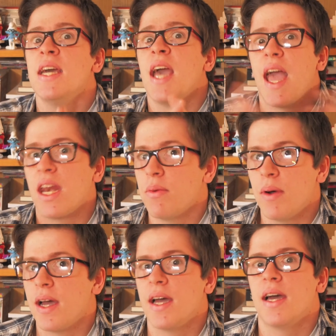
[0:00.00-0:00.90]

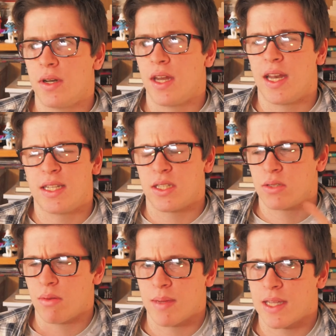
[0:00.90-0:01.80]
anywhere. Unless you're
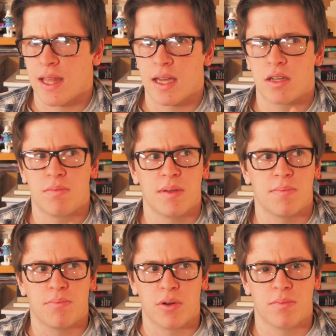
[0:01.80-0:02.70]
swimming, that could be a
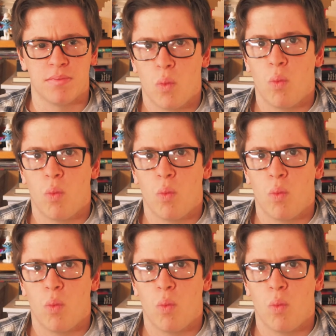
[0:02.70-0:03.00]
problem.